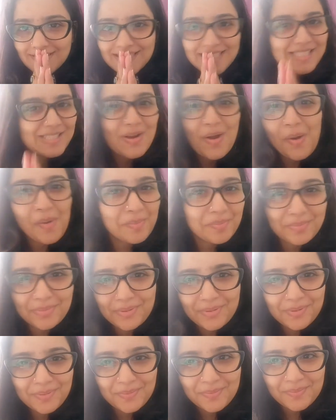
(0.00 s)
Stop.
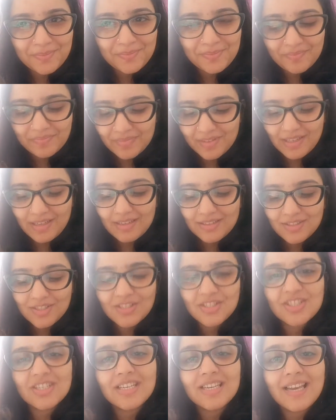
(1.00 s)

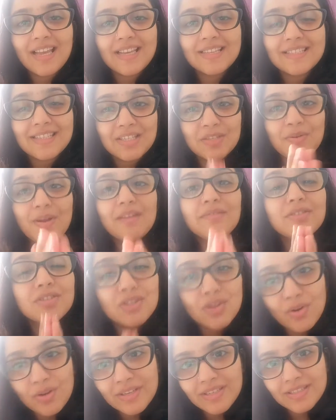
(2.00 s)
Just realize that you have a
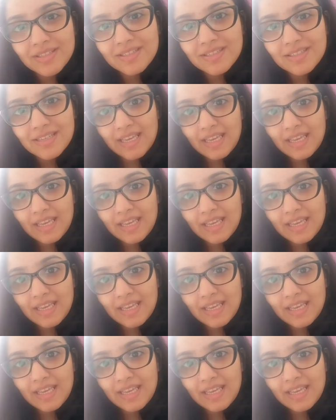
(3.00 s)
choice.